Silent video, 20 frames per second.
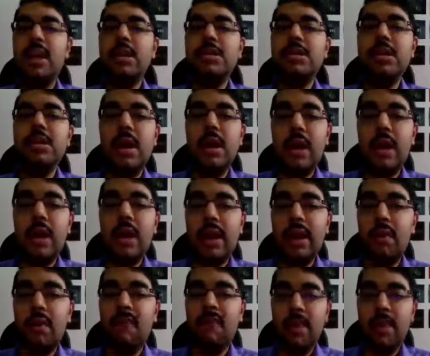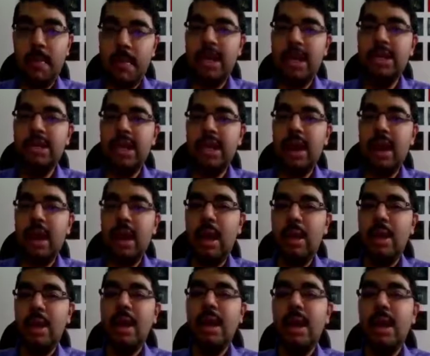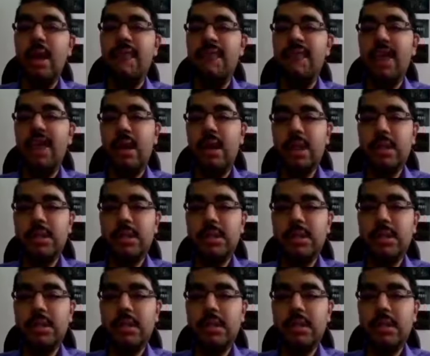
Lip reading: kind of dementia, if there is,